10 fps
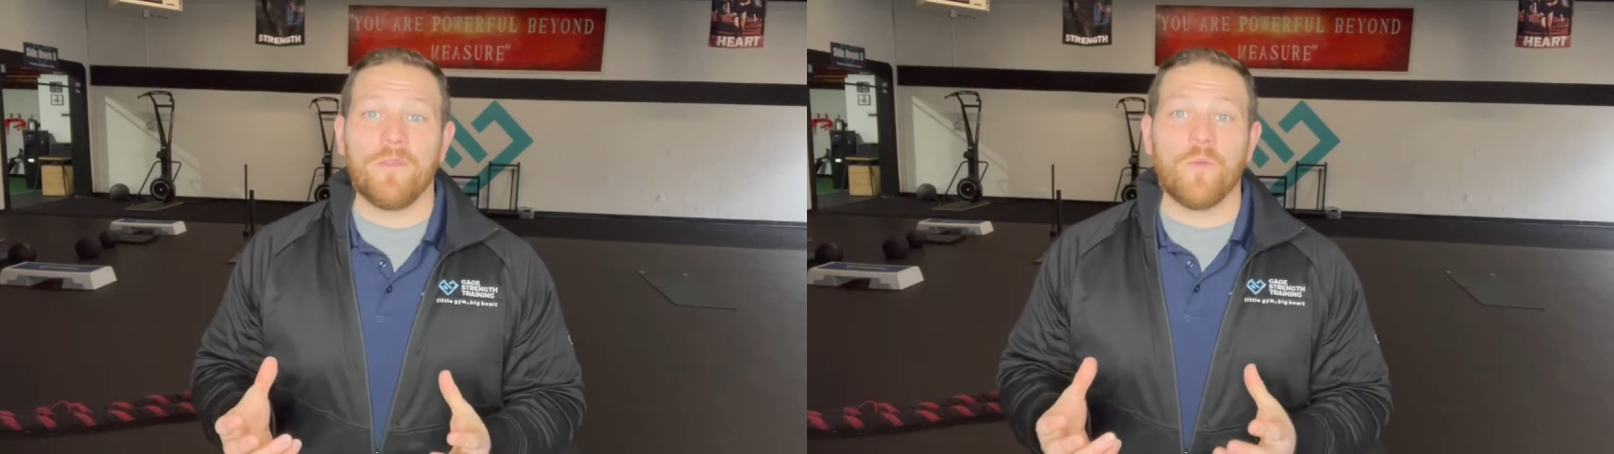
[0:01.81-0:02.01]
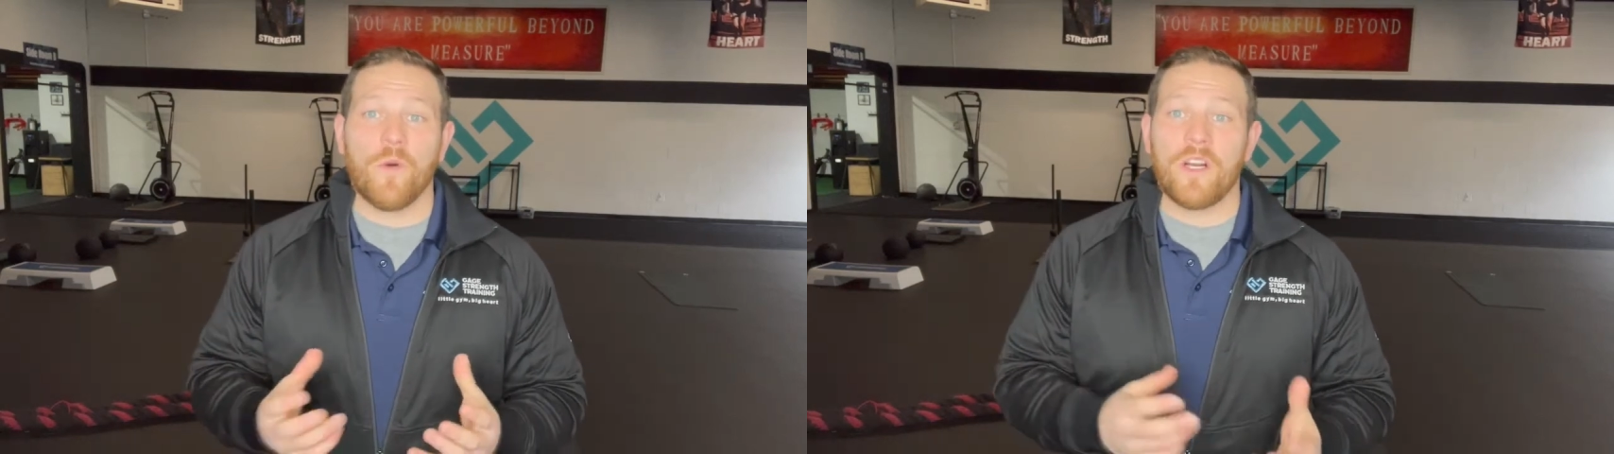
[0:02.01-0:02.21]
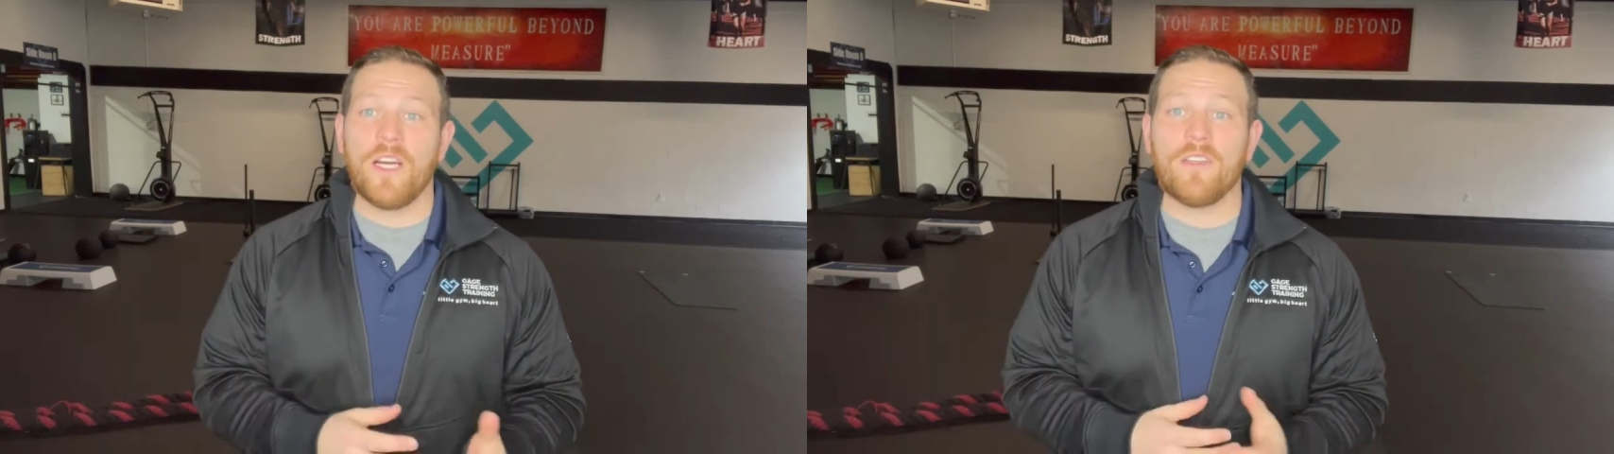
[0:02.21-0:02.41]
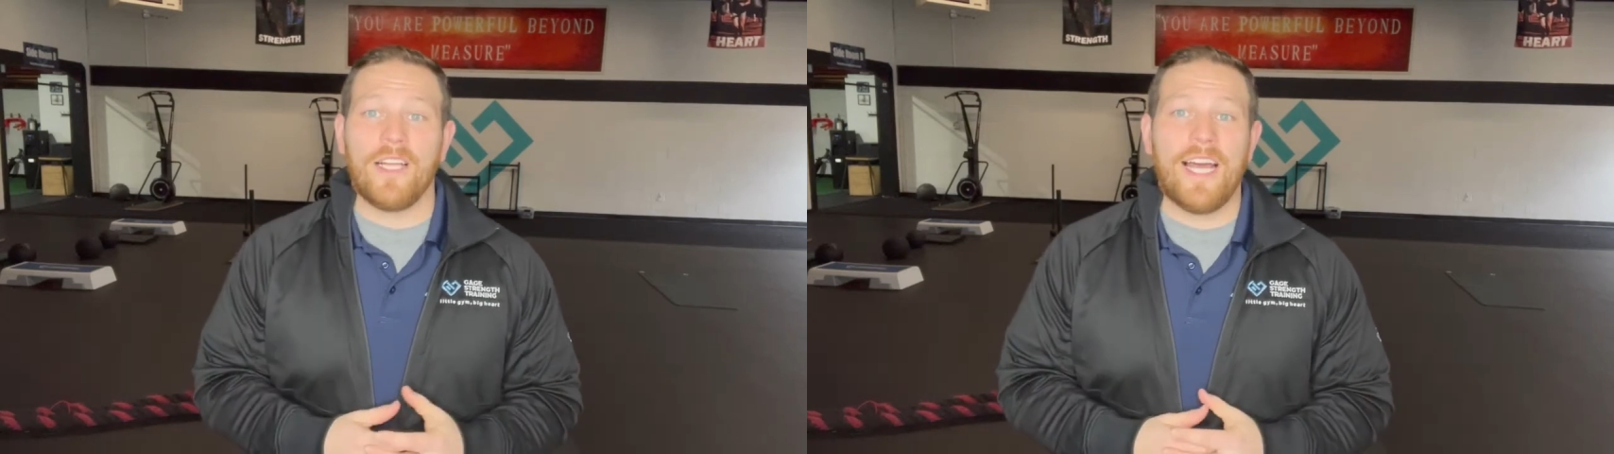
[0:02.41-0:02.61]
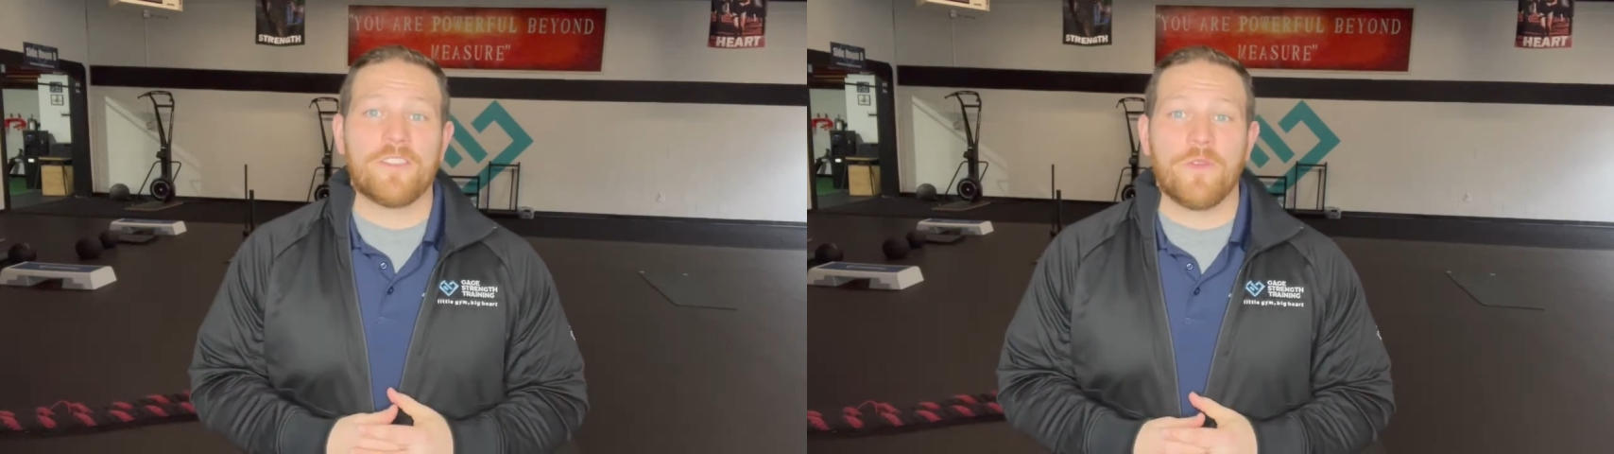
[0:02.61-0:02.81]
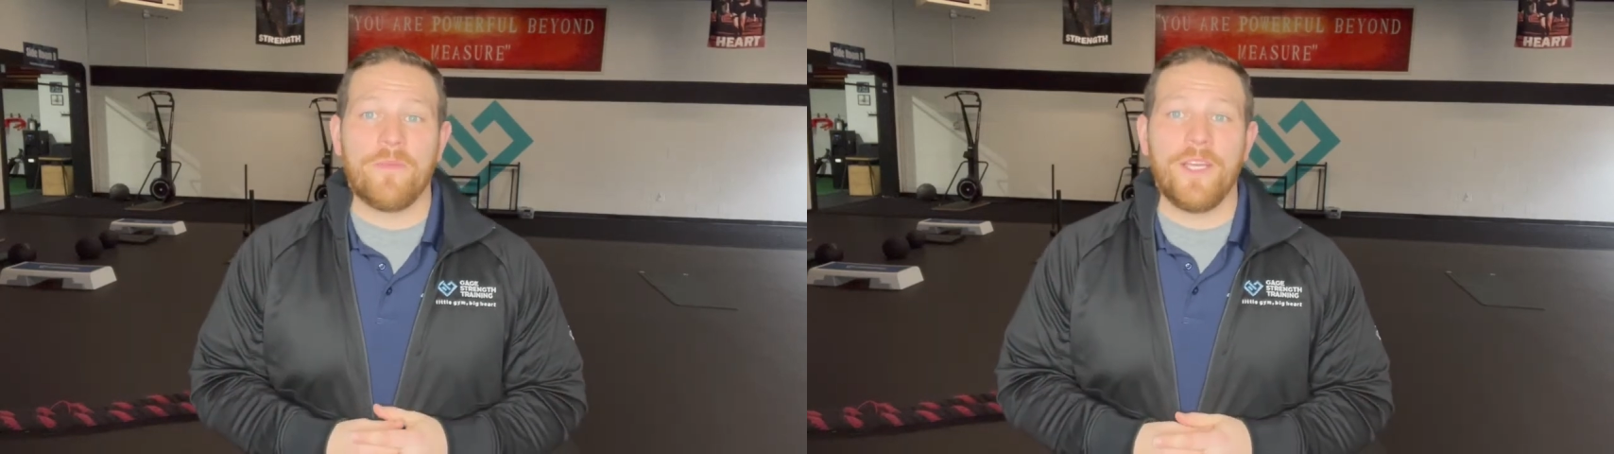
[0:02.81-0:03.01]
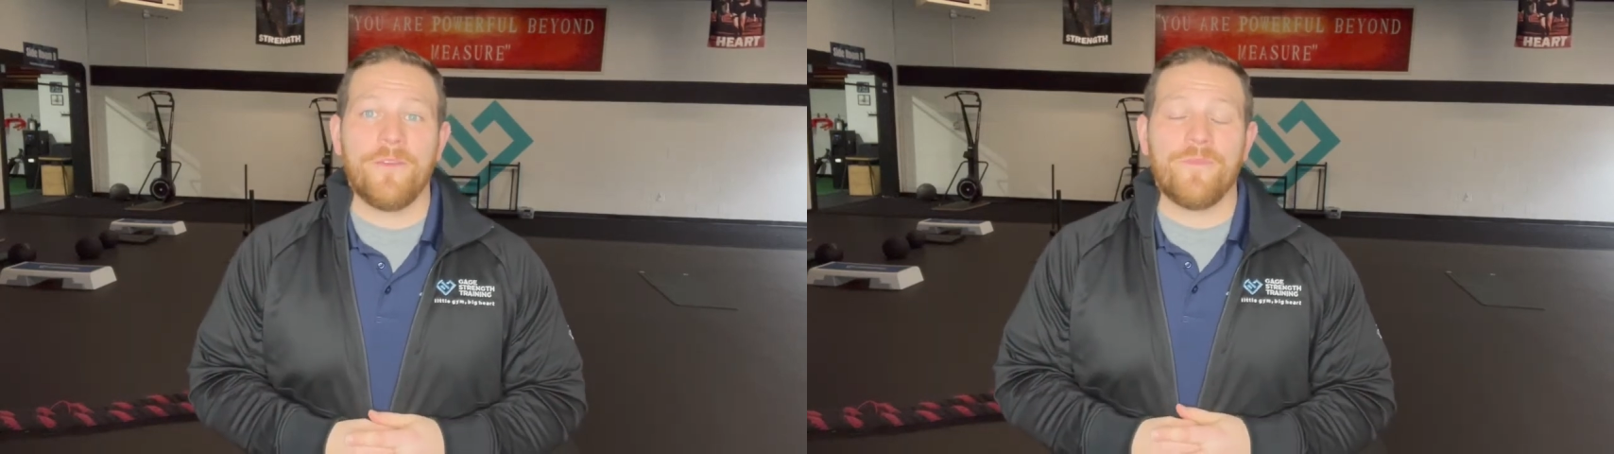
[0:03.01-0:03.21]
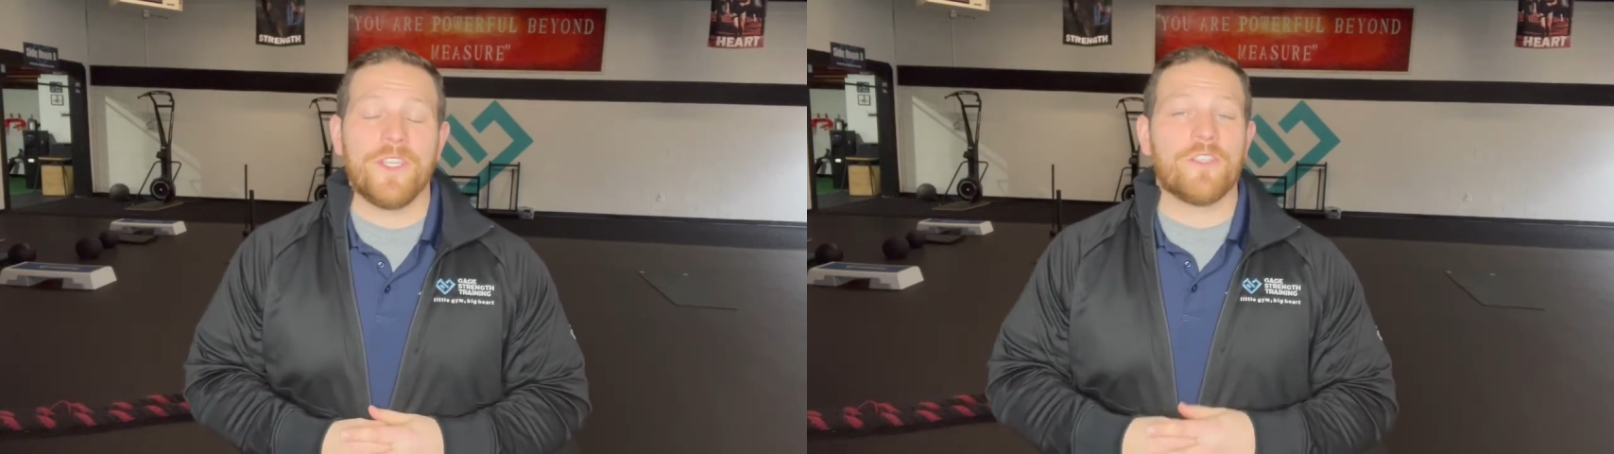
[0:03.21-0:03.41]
workout class with me